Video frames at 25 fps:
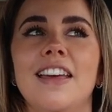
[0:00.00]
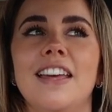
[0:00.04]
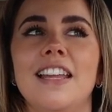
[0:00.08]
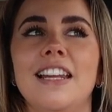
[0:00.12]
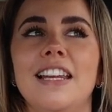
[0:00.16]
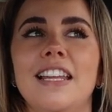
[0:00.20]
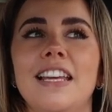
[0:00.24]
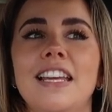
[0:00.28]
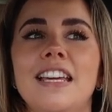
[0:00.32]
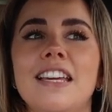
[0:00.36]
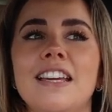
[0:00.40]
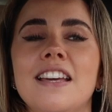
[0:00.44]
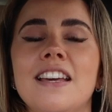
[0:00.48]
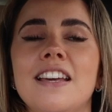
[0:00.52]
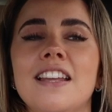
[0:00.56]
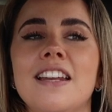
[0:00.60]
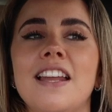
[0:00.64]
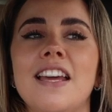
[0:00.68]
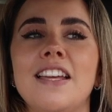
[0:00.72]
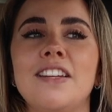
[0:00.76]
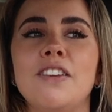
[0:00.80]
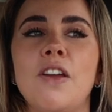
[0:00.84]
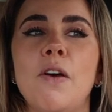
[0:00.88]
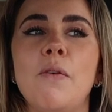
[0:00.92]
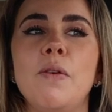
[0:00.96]
elite.
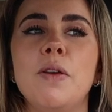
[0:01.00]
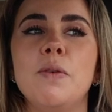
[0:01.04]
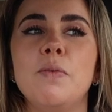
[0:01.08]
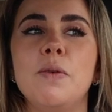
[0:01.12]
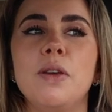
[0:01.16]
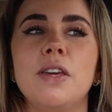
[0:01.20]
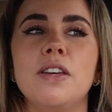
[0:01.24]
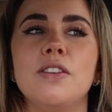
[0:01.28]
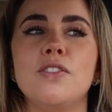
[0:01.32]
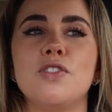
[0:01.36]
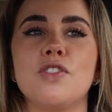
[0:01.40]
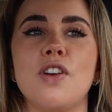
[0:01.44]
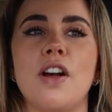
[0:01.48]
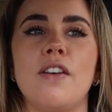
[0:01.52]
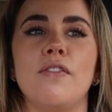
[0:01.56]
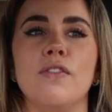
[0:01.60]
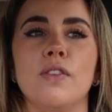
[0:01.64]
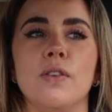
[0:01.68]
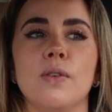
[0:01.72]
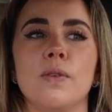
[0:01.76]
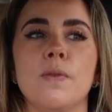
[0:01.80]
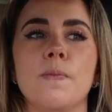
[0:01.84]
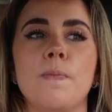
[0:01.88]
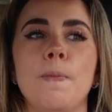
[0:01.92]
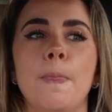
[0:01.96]
Like, knowing we can
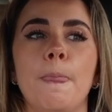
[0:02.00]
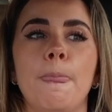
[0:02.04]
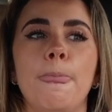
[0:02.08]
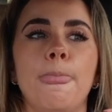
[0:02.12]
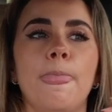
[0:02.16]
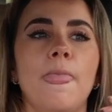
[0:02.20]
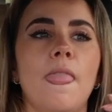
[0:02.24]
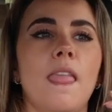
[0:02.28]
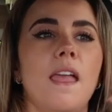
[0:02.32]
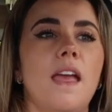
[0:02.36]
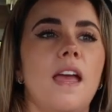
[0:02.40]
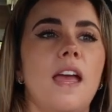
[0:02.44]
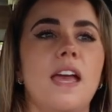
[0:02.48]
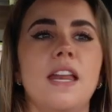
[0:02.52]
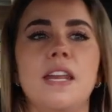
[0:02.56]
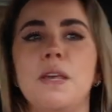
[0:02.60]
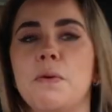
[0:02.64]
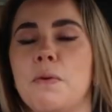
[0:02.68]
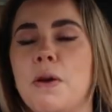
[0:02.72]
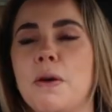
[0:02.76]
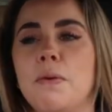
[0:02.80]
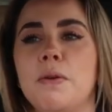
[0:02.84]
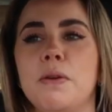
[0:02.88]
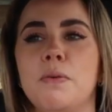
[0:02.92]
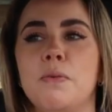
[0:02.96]
travel
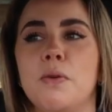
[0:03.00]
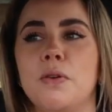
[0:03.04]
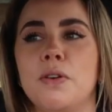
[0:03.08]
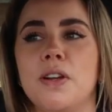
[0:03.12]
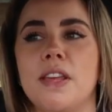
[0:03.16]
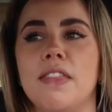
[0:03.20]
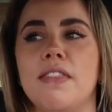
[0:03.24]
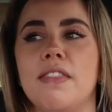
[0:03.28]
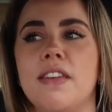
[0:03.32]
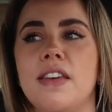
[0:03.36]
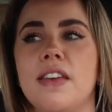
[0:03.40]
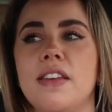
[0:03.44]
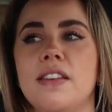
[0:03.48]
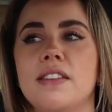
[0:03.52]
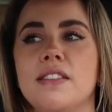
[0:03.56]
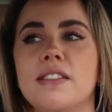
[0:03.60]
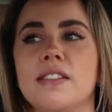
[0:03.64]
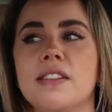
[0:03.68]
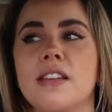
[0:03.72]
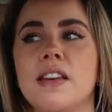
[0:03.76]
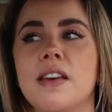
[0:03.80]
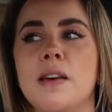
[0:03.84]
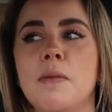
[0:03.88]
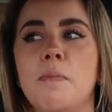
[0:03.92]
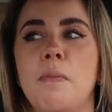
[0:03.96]
anywhere we want in
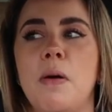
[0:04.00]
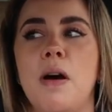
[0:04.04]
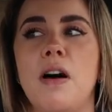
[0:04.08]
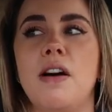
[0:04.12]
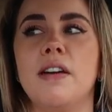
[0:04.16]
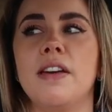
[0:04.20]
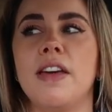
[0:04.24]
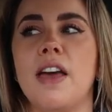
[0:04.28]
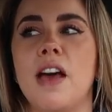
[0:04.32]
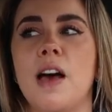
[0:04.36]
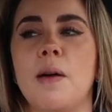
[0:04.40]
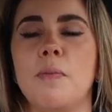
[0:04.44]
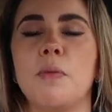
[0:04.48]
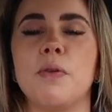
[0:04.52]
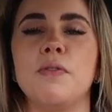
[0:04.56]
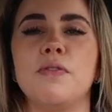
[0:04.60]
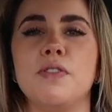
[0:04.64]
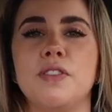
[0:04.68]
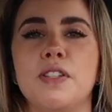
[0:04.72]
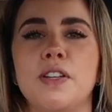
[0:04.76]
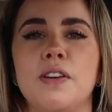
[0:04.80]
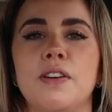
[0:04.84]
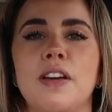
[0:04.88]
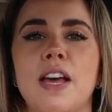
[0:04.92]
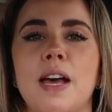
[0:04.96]
this, park it up
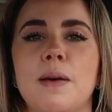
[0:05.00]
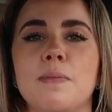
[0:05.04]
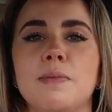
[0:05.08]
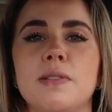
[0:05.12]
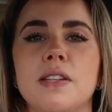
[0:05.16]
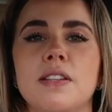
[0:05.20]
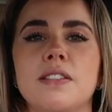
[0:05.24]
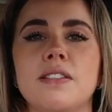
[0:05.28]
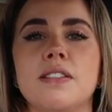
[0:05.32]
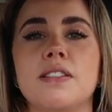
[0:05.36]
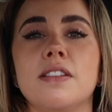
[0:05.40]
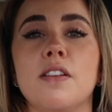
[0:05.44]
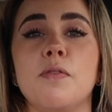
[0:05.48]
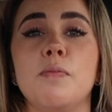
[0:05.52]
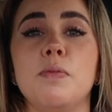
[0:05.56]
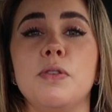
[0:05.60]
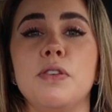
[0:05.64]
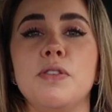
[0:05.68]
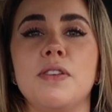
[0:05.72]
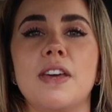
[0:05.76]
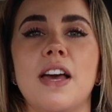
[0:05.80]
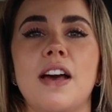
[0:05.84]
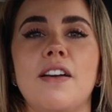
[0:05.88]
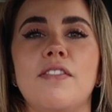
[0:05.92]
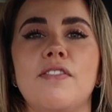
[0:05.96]
obviously on campsites and stuff, but
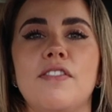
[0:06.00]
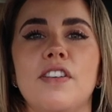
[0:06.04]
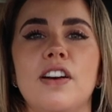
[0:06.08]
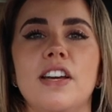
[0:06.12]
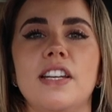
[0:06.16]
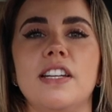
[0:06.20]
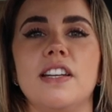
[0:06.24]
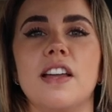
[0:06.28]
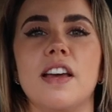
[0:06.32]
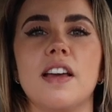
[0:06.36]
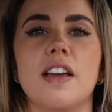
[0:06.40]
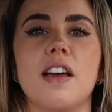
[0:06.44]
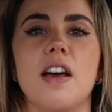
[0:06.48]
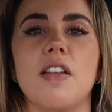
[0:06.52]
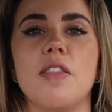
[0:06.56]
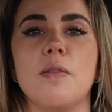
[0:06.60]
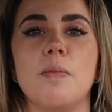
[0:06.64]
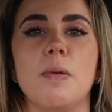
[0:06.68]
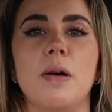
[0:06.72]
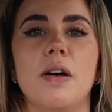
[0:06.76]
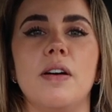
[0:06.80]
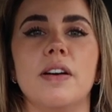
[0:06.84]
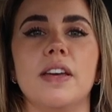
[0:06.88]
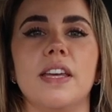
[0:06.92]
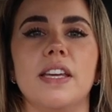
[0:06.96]
you can find like other
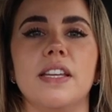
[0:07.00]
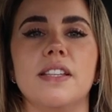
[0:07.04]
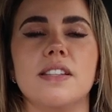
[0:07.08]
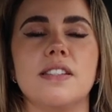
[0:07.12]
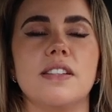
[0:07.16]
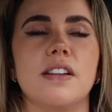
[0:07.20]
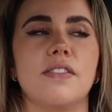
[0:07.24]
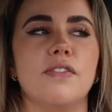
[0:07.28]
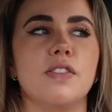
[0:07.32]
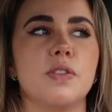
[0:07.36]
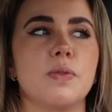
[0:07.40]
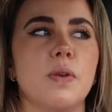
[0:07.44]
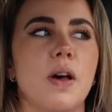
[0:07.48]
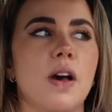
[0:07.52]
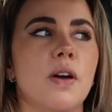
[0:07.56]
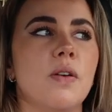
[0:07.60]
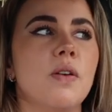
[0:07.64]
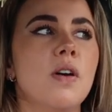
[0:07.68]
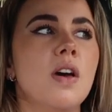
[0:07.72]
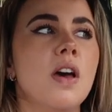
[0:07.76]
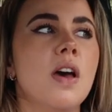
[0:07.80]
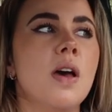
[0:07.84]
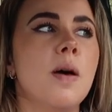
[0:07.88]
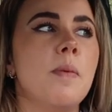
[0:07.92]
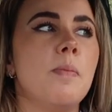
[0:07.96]
parking and stuff as
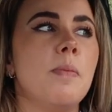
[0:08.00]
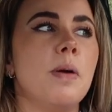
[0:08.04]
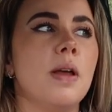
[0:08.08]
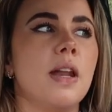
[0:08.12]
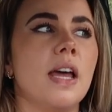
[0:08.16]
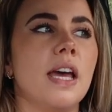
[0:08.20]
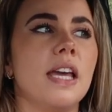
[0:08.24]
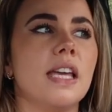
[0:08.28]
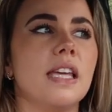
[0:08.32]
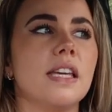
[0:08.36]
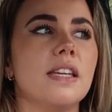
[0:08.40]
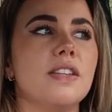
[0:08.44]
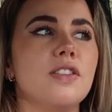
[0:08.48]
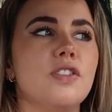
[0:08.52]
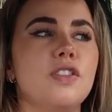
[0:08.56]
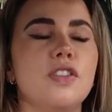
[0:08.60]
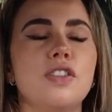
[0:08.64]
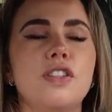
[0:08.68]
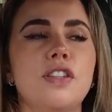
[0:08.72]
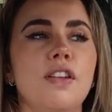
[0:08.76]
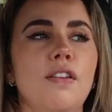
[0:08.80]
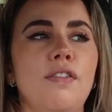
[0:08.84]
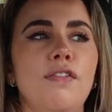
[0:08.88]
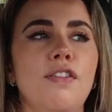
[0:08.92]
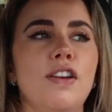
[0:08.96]
well, but like
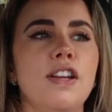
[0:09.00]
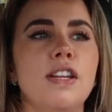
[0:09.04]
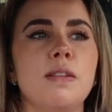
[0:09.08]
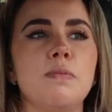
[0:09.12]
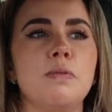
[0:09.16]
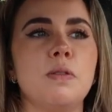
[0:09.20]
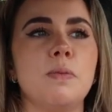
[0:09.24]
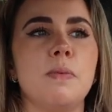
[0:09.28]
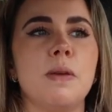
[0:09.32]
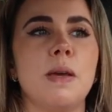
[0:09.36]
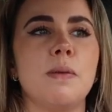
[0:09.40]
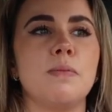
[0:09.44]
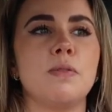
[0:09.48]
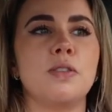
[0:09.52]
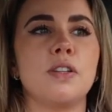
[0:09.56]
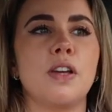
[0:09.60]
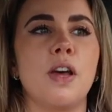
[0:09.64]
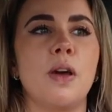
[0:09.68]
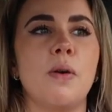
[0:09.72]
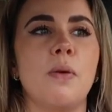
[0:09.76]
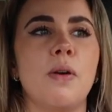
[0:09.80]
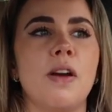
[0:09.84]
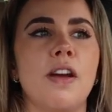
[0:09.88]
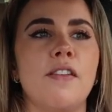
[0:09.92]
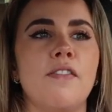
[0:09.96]
just the freedom to be able to
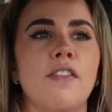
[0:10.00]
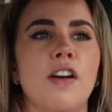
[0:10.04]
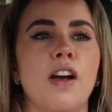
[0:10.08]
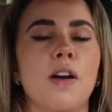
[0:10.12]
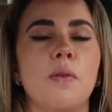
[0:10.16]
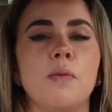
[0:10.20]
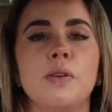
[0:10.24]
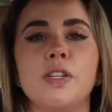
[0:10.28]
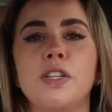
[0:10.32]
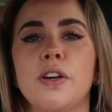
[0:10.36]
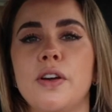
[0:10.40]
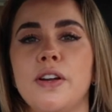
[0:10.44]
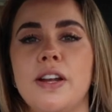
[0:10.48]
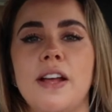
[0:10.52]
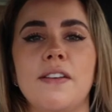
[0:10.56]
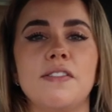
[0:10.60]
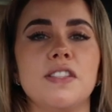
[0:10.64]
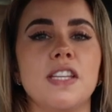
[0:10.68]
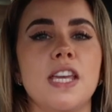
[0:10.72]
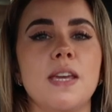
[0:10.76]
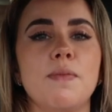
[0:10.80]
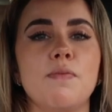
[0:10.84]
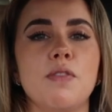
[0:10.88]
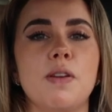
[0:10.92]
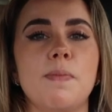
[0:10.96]
go wherever. We don't have
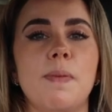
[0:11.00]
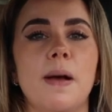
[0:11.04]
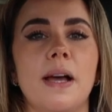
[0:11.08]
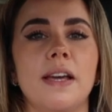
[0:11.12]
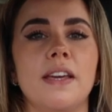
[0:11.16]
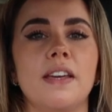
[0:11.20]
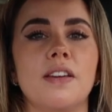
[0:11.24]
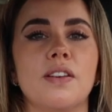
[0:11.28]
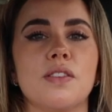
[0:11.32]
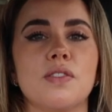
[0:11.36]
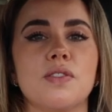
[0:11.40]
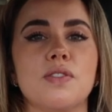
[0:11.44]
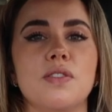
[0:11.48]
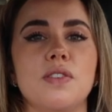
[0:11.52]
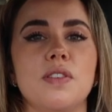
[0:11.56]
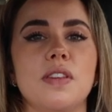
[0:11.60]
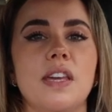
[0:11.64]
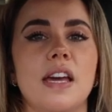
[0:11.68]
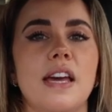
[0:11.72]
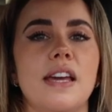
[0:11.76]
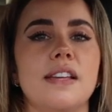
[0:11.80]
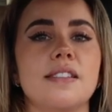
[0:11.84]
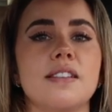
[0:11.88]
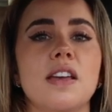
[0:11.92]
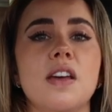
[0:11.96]
to keep repacking our
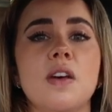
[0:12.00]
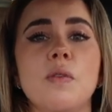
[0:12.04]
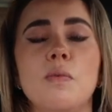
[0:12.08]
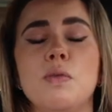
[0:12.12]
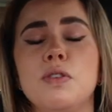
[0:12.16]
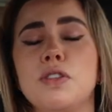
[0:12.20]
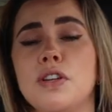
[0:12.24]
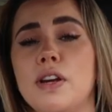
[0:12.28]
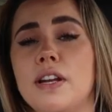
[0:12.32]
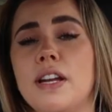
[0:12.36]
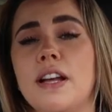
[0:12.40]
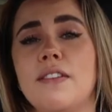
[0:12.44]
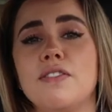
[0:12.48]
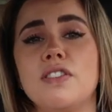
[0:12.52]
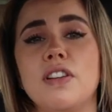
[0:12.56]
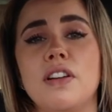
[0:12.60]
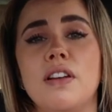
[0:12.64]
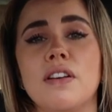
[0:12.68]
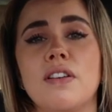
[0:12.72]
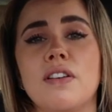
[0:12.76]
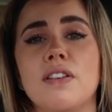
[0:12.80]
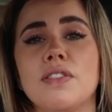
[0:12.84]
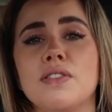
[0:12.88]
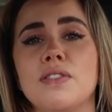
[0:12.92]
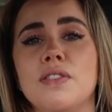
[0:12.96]
suitcase, we don't have to
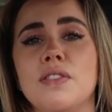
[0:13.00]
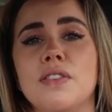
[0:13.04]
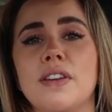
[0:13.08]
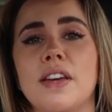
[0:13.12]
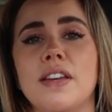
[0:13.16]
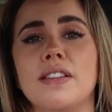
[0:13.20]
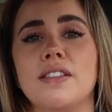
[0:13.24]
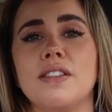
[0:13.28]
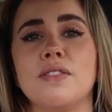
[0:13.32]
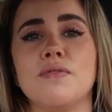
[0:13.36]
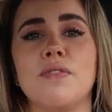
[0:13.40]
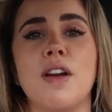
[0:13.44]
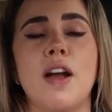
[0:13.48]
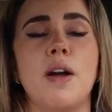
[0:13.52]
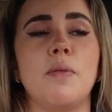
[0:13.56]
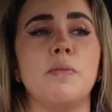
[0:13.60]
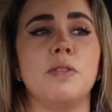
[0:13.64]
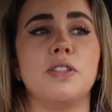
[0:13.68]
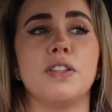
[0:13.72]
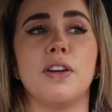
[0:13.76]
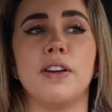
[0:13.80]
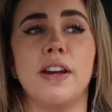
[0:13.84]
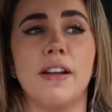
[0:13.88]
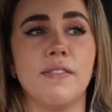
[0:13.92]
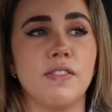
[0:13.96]
lug our suitcases around,
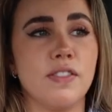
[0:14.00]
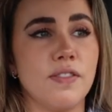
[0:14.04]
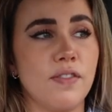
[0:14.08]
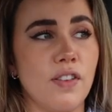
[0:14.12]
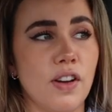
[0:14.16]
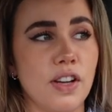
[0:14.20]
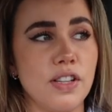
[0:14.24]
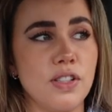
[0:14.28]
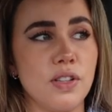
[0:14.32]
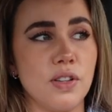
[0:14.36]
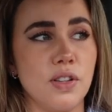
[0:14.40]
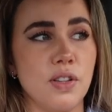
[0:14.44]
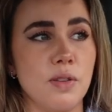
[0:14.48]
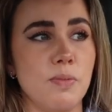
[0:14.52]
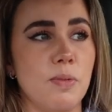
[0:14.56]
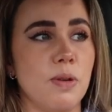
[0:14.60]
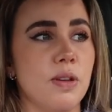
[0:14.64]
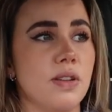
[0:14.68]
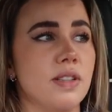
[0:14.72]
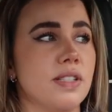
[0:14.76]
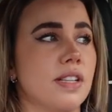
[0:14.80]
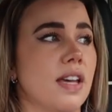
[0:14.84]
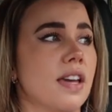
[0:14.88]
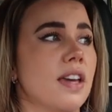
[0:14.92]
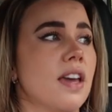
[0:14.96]
we don't have to find
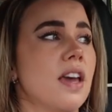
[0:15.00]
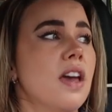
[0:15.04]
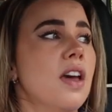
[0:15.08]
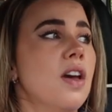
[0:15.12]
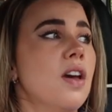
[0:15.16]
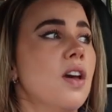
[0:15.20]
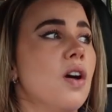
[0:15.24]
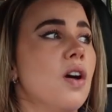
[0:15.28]
Ubers. Like,